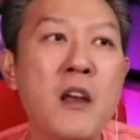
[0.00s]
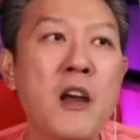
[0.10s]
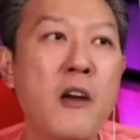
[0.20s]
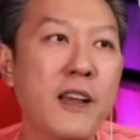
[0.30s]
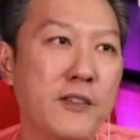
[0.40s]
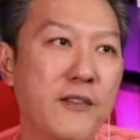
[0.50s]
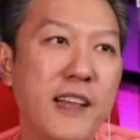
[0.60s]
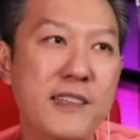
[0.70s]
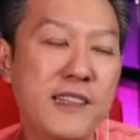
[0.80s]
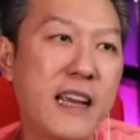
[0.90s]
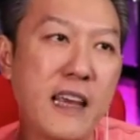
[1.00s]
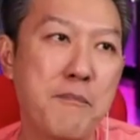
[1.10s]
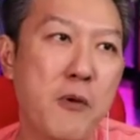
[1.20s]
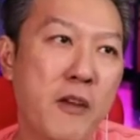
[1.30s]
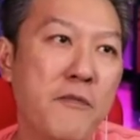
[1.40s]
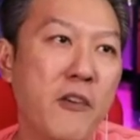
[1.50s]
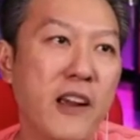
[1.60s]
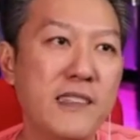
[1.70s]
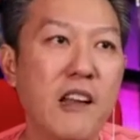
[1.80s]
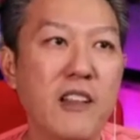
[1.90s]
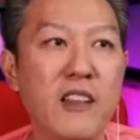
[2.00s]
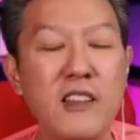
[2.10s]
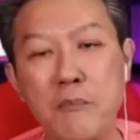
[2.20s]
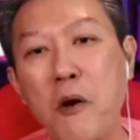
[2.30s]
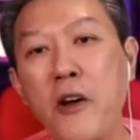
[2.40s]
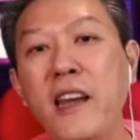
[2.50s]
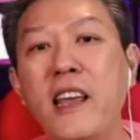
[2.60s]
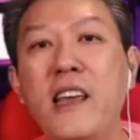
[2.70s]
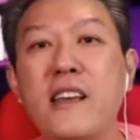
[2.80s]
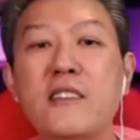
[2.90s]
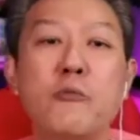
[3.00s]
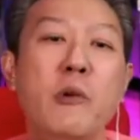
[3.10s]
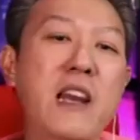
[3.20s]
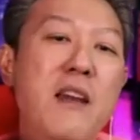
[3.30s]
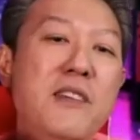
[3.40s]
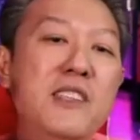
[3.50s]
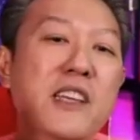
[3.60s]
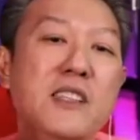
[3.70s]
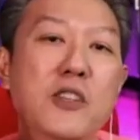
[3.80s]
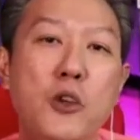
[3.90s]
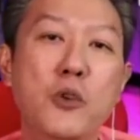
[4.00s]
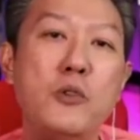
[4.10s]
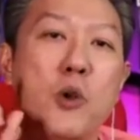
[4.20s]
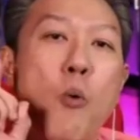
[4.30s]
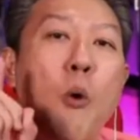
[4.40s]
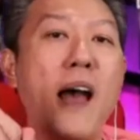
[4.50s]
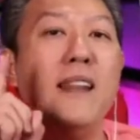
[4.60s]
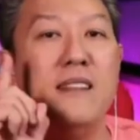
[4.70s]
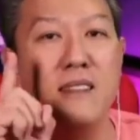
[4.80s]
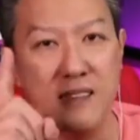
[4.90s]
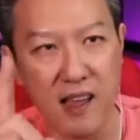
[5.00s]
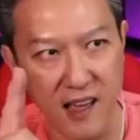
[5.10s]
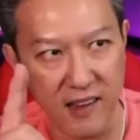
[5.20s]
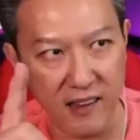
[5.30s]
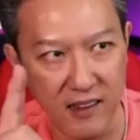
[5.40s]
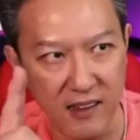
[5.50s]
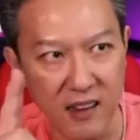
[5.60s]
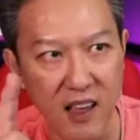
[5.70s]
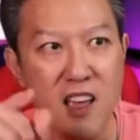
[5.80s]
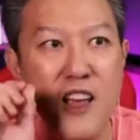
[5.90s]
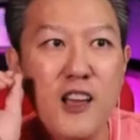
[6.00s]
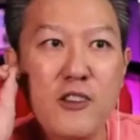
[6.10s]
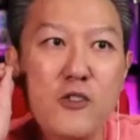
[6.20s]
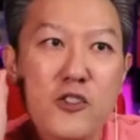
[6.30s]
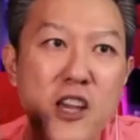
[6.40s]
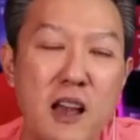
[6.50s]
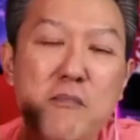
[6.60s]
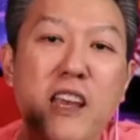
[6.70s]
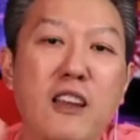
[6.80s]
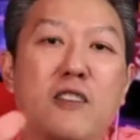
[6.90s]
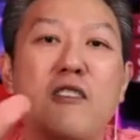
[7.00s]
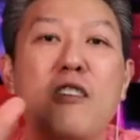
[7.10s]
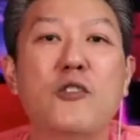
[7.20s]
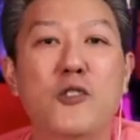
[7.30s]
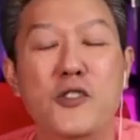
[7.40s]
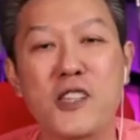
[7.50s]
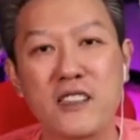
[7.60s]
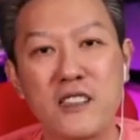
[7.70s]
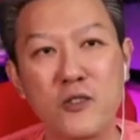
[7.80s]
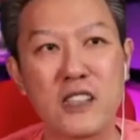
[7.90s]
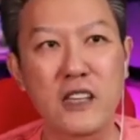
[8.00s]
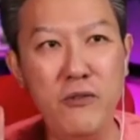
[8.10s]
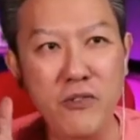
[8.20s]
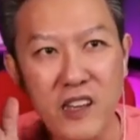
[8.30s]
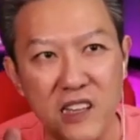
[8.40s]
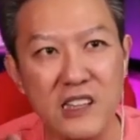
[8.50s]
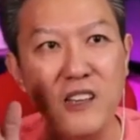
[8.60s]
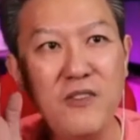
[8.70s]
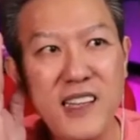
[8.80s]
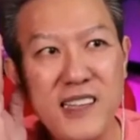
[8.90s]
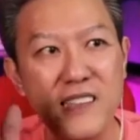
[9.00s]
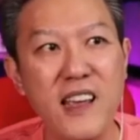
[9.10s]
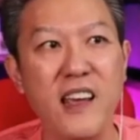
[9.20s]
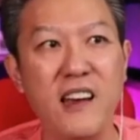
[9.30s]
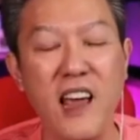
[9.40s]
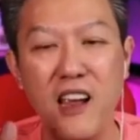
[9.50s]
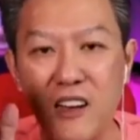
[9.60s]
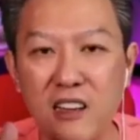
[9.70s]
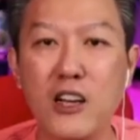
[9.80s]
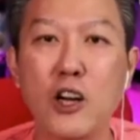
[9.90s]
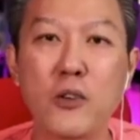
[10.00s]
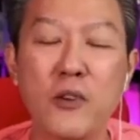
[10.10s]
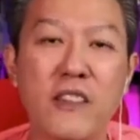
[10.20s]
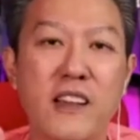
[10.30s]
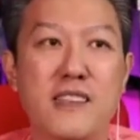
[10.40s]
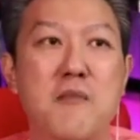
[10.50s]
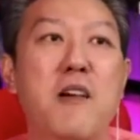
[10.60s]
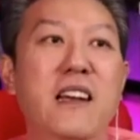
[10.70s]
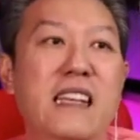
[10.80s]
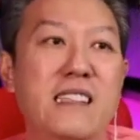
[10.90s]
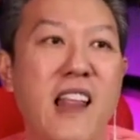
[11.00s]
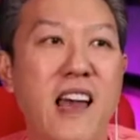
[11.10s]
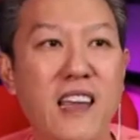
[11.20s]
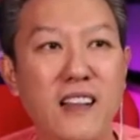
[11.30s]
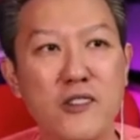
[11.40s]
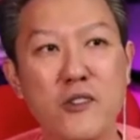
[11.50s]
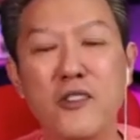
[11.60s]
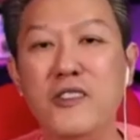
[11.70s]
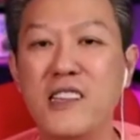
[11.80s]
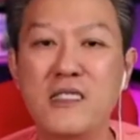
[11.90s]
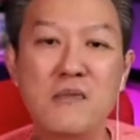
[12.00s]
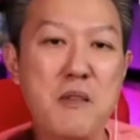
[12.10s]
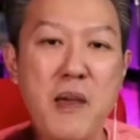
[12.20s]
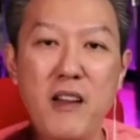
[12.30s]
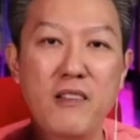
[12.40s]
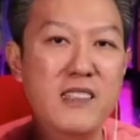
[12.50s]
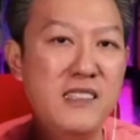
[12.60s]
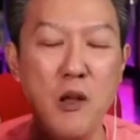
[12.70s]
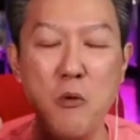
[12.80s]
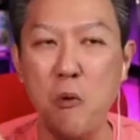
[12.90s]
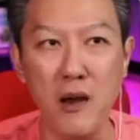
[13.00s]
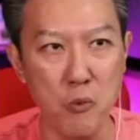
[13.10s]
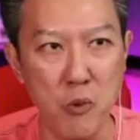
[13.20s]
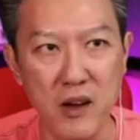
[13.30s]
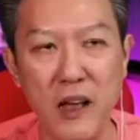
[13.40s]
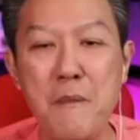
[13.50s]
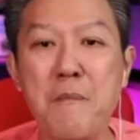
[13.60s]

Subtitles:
All right, so that's the second point for us. Now the third point is we never just use one sign to jump into conclusion, to definitively say and conclude that someone is lying. So we don't just depend on just that one word,